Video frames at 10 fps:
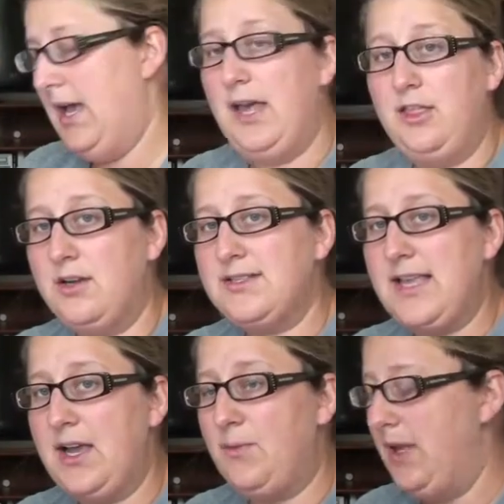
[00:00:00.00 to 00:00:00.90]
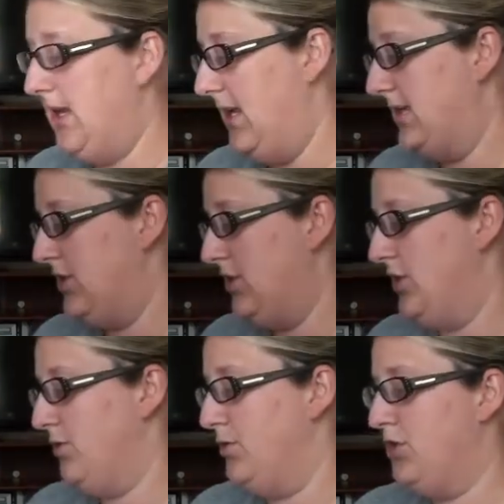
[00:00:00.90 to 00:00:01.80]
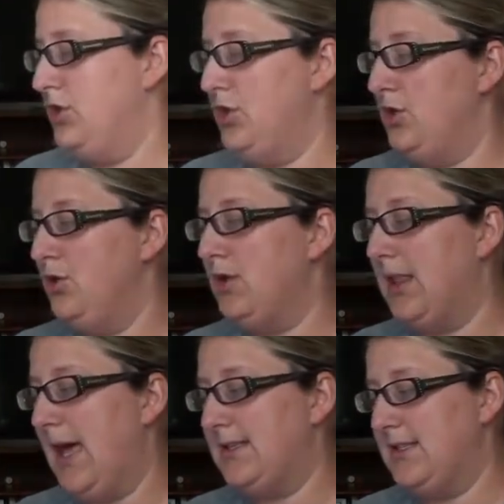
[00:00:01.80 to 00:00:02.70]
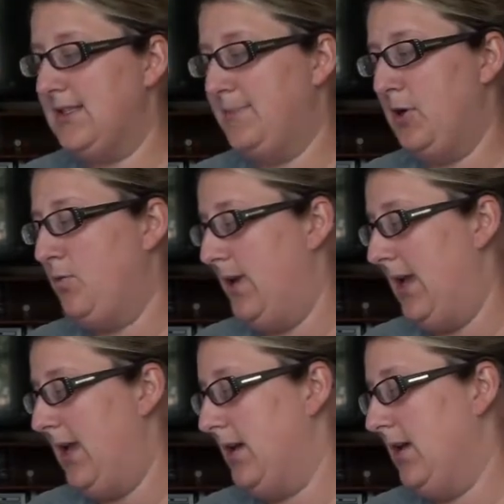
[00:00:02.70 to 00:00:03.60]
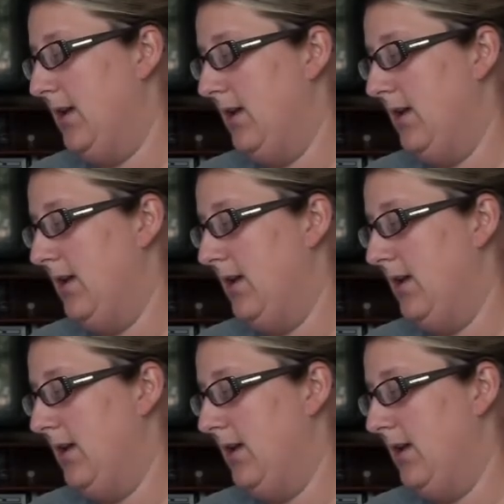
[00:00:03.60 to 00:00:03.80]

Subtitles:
it looks like we need to do 2 classes per week